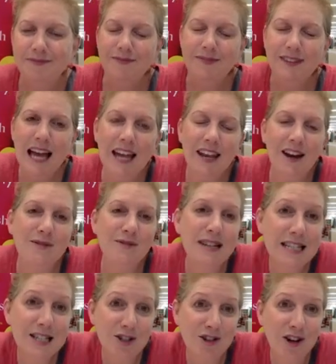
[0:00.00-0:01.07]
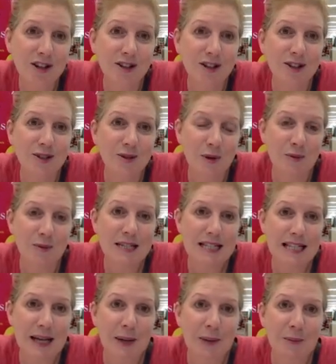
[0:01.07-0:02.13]
And I really struggled with my
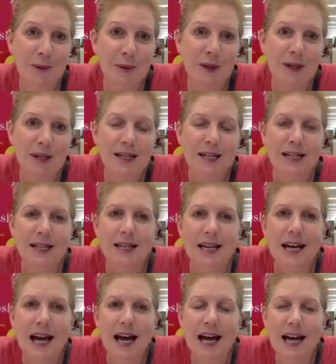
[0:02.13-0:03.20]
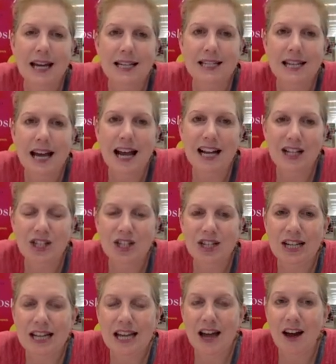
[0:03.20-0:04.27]
second book. And
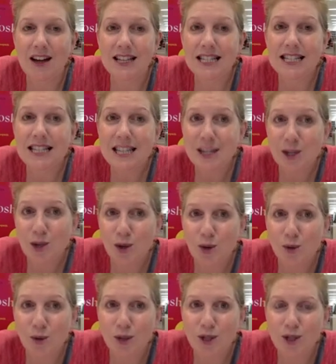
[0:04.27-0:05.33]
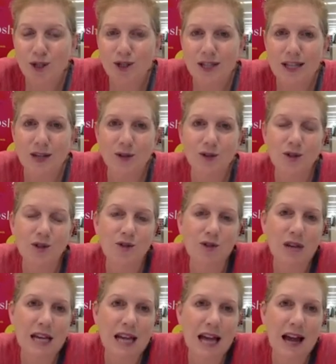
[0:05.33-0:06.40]
actually, I See You, which you see on
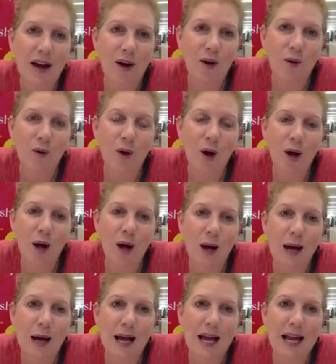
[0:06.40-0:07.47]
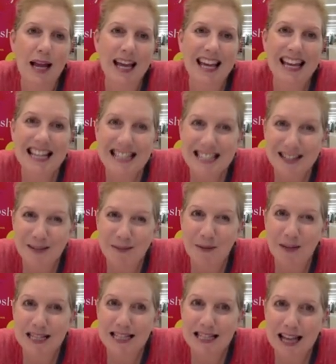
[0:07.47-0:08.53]
screen now, isn't
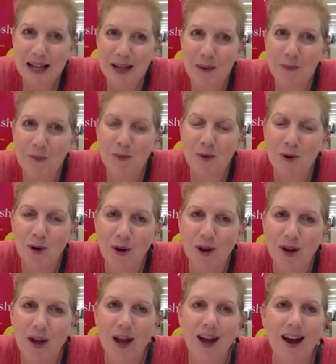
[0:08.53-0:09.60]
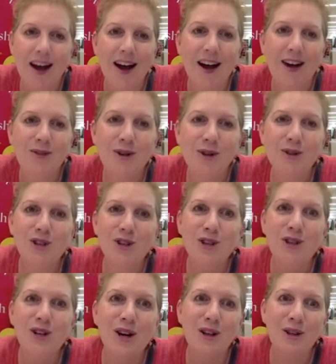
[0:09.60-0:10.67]
my second book. I wrote
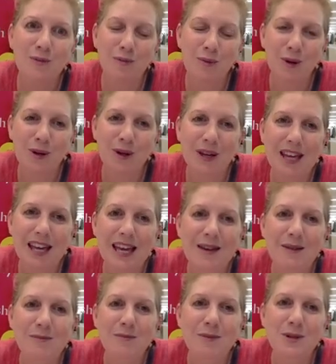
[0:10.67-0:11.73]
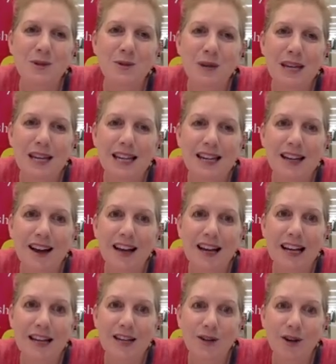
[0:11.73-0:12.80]
another book in between I
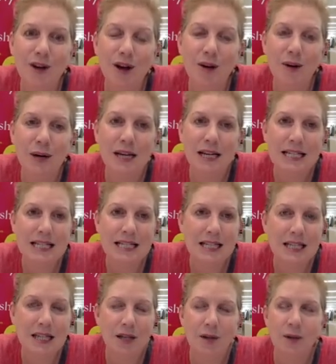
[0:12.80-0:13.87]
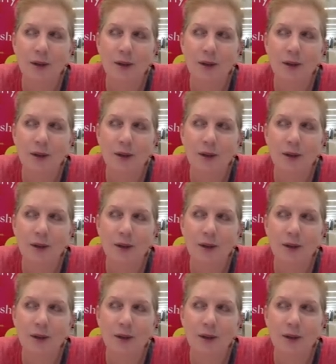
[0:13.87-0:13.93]
Let You Go and I See You.